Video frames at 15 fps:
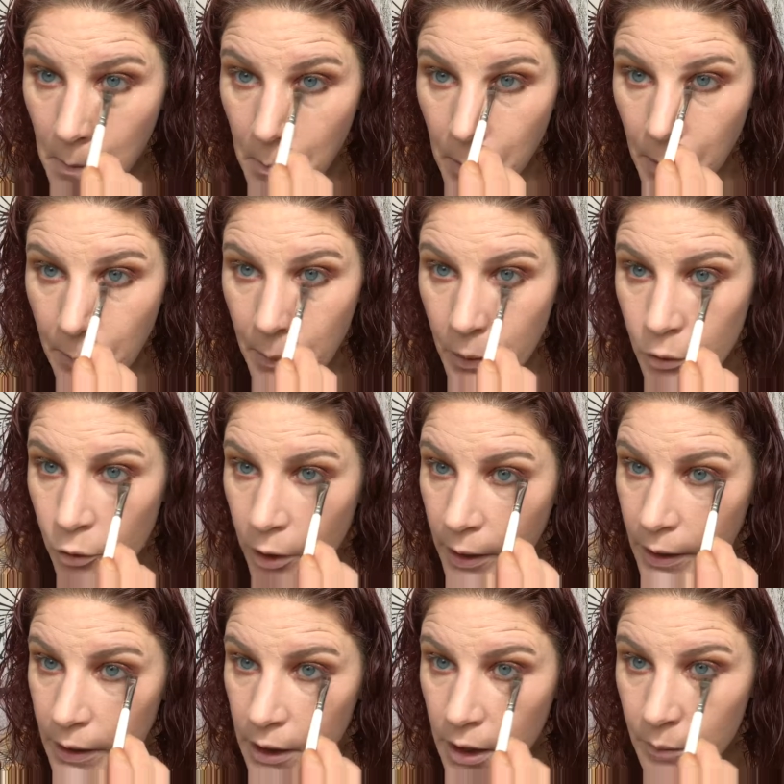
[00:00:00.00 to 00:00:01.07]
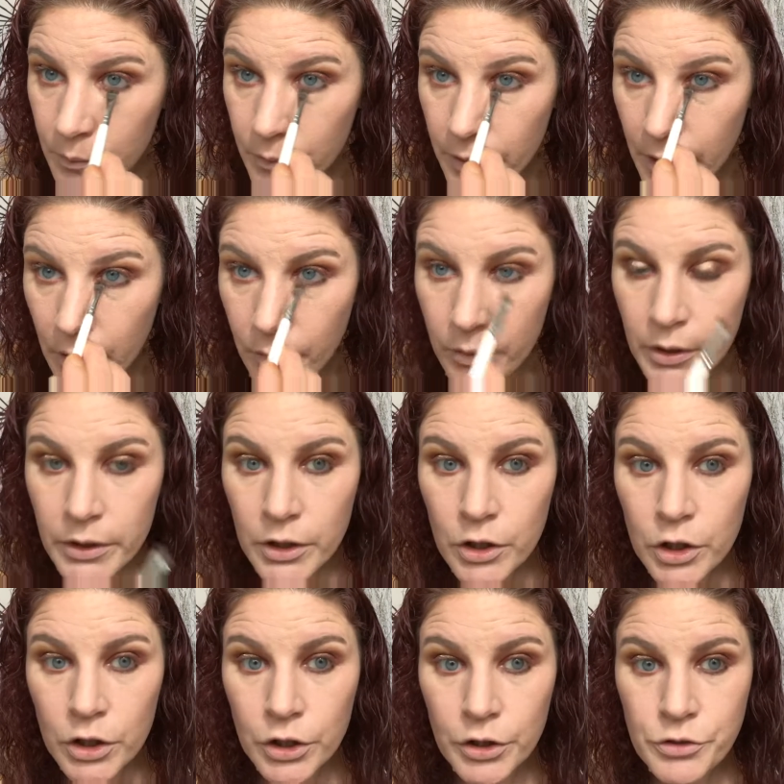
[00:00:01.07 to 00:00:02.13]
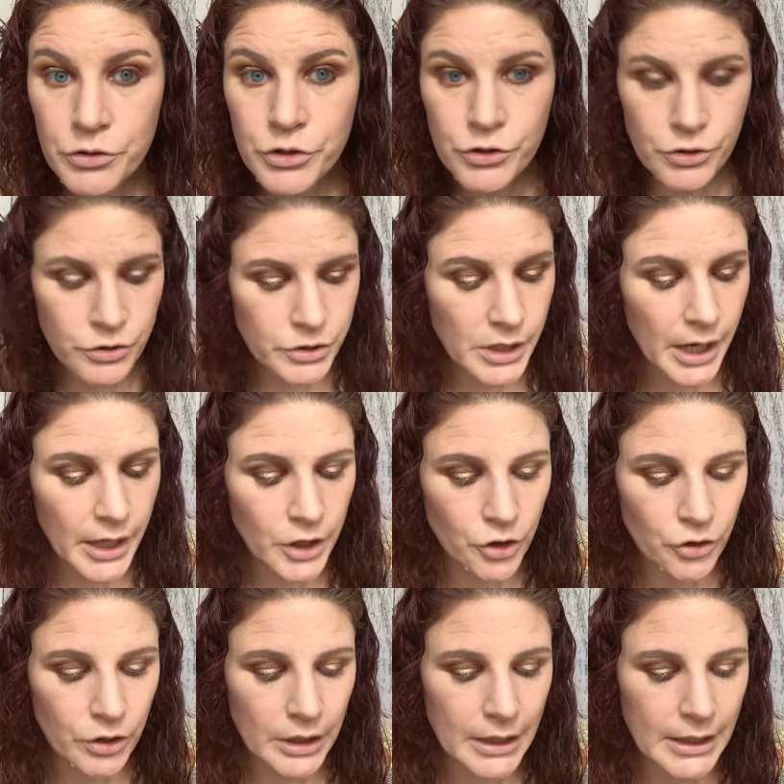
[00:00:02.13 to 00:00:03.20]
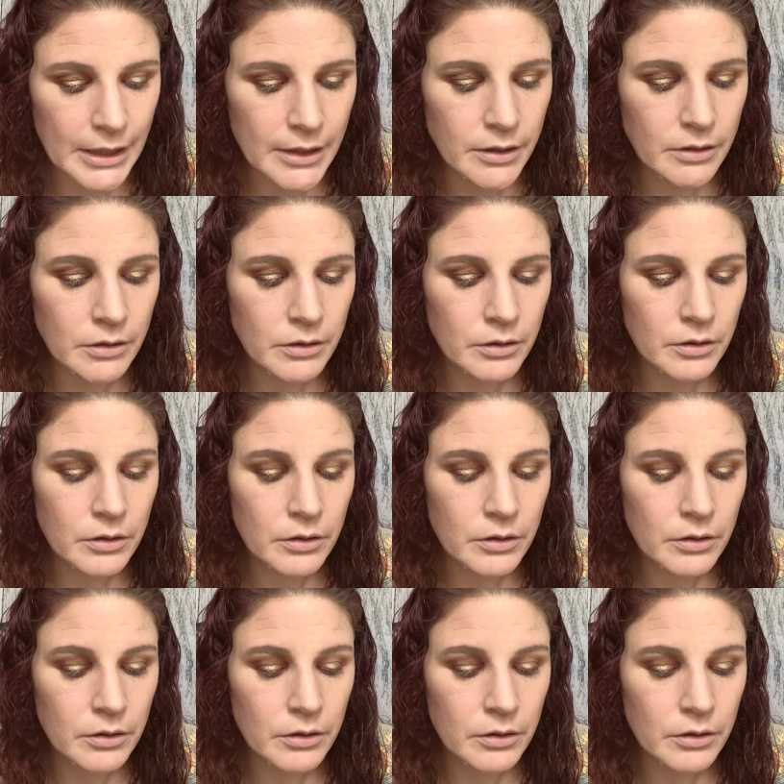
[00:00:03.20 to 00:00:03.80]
But I'm going to try and keep that one closer, tighter in.